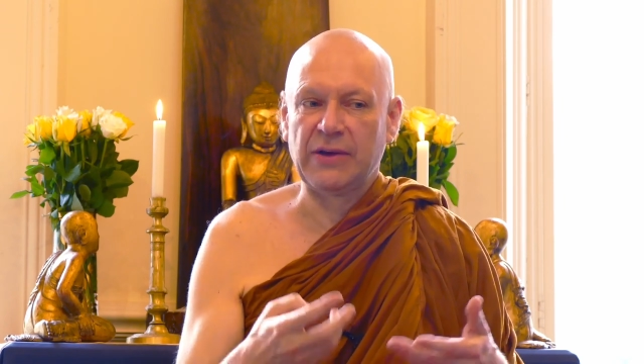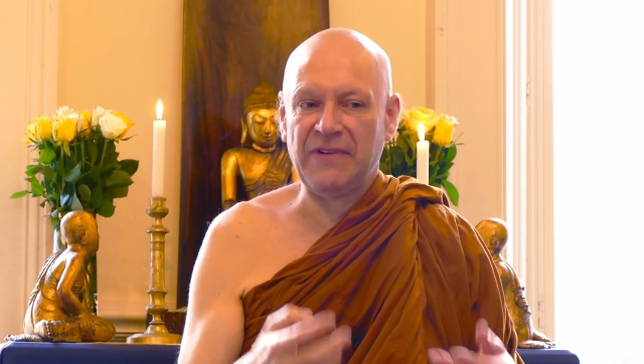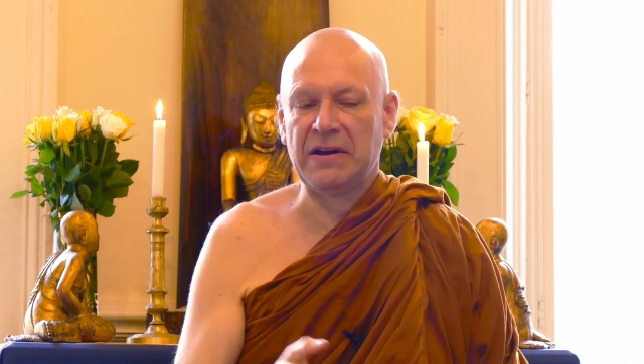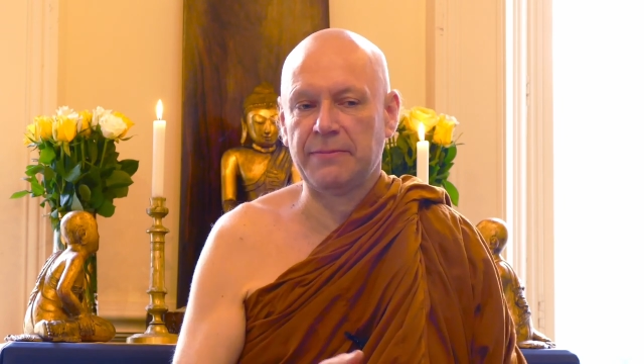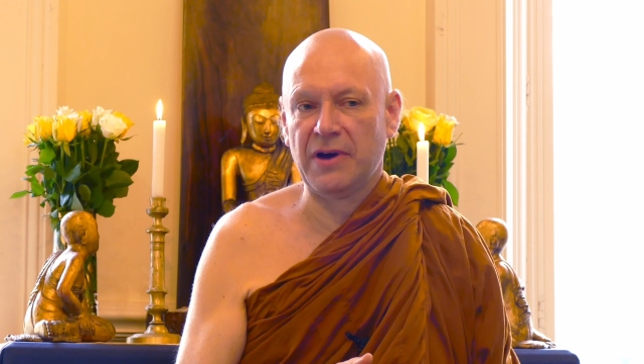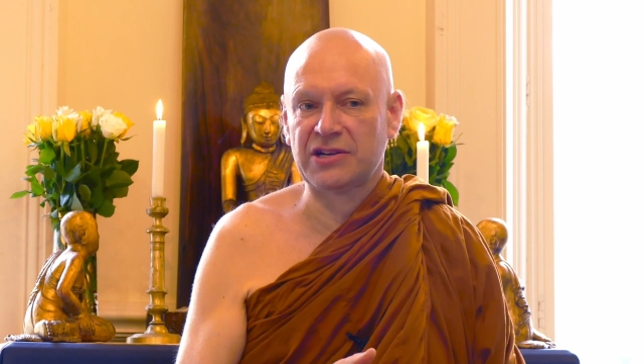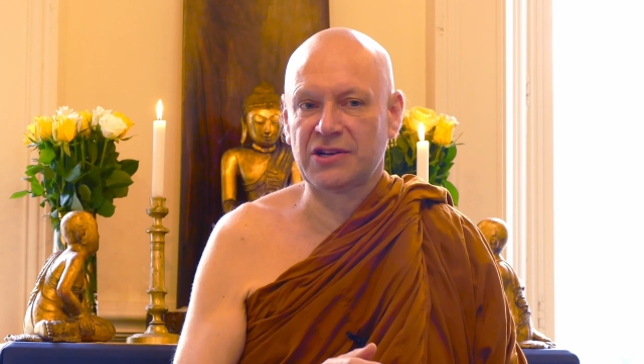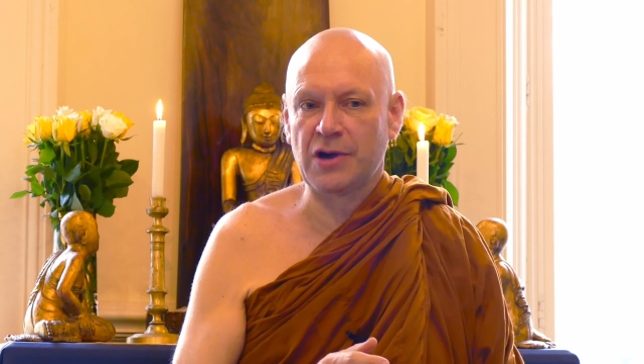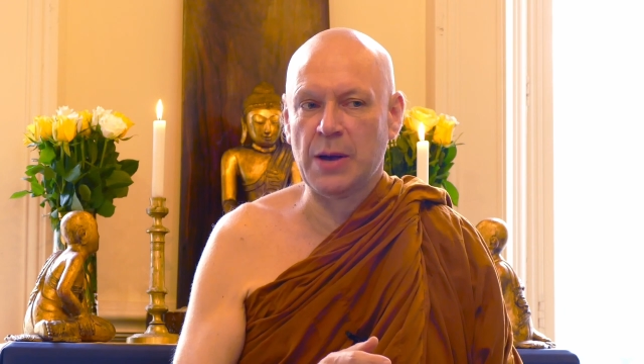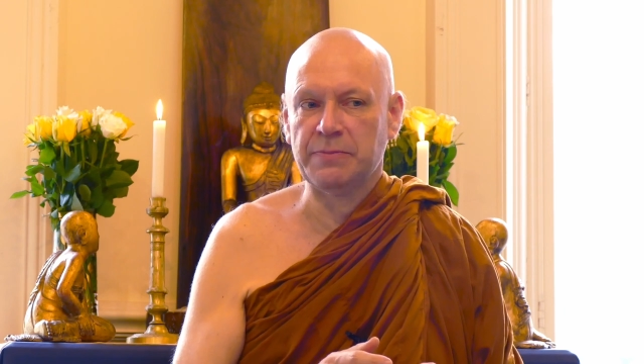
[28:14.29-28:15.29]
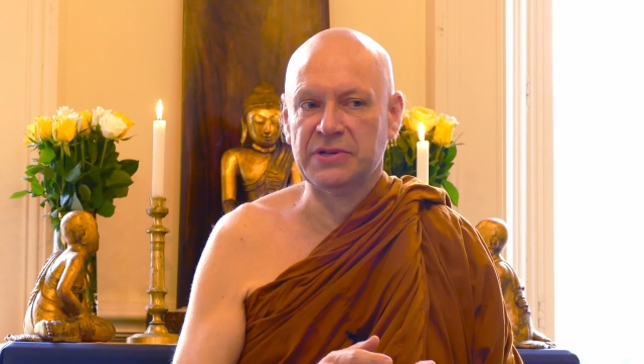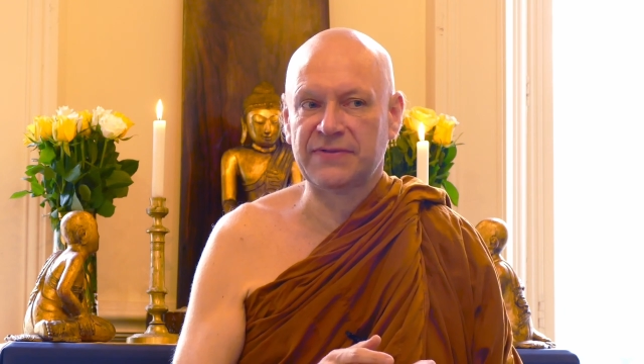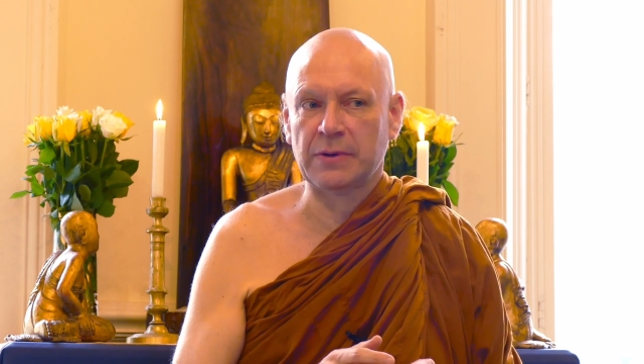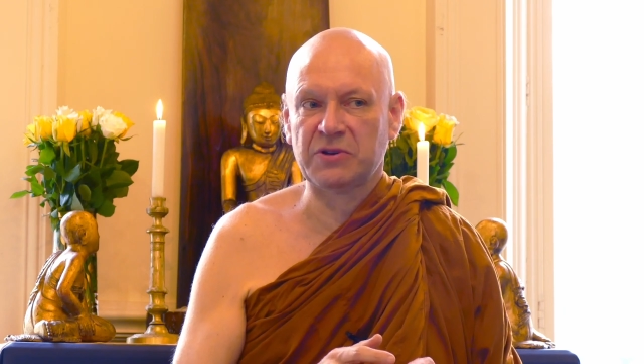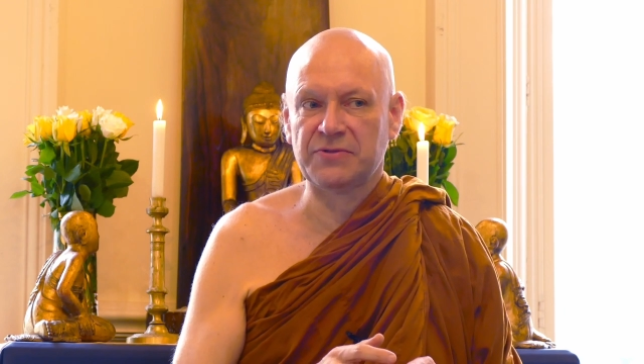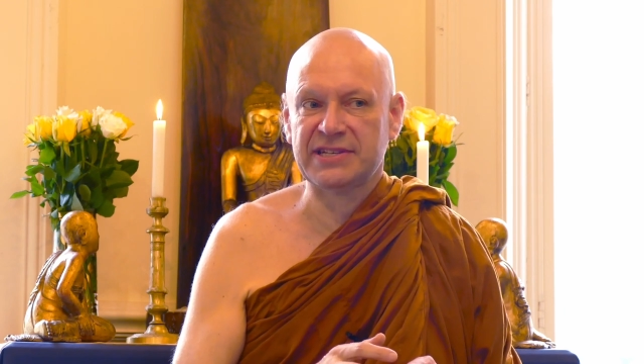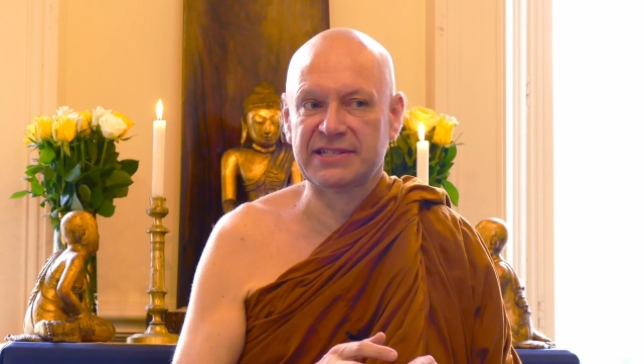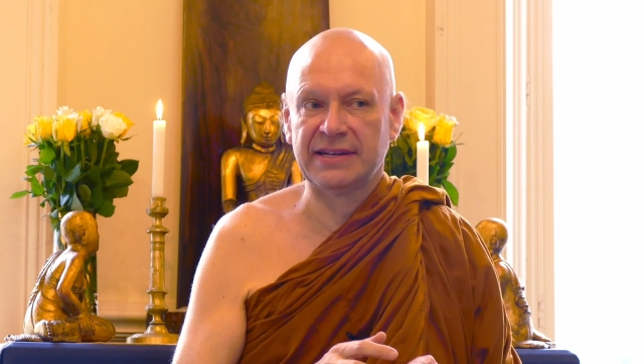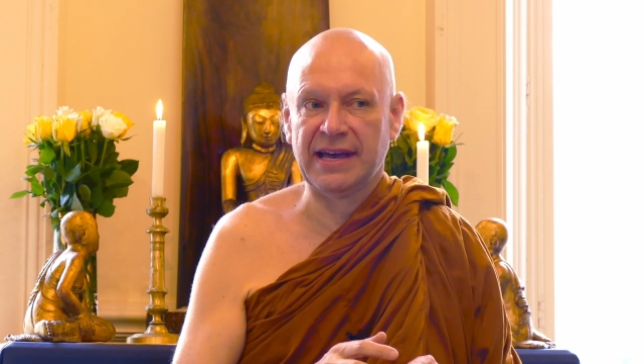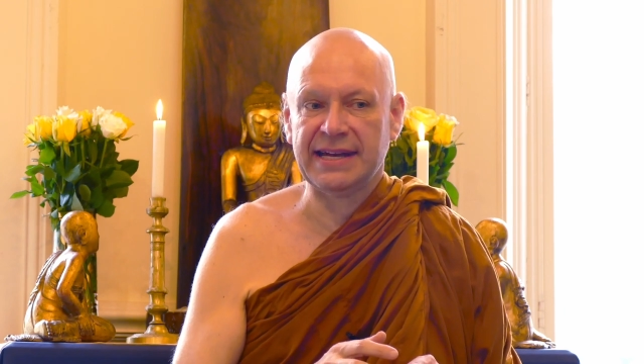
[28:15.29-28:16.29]
very much comes from
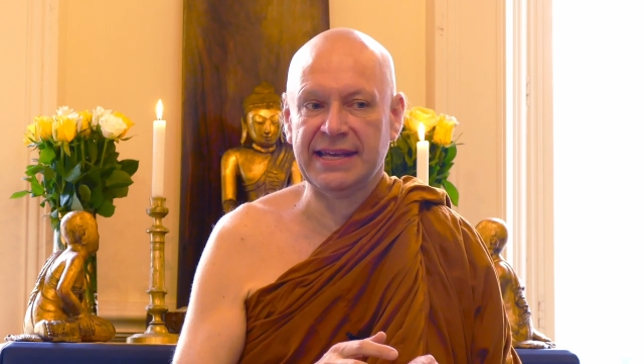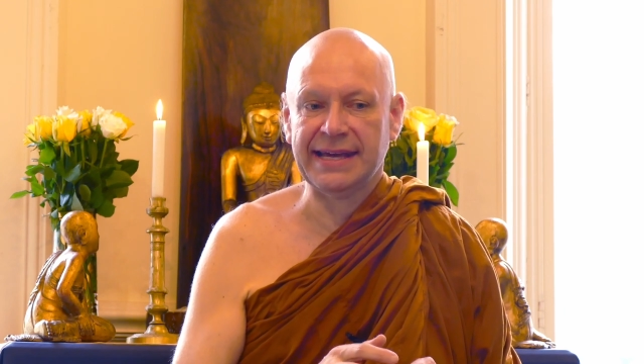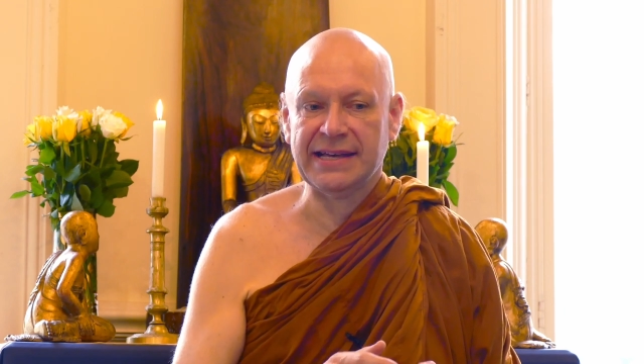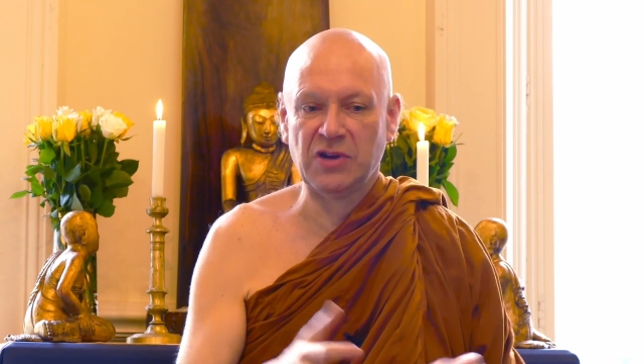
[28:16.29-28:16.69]
Christian ideas.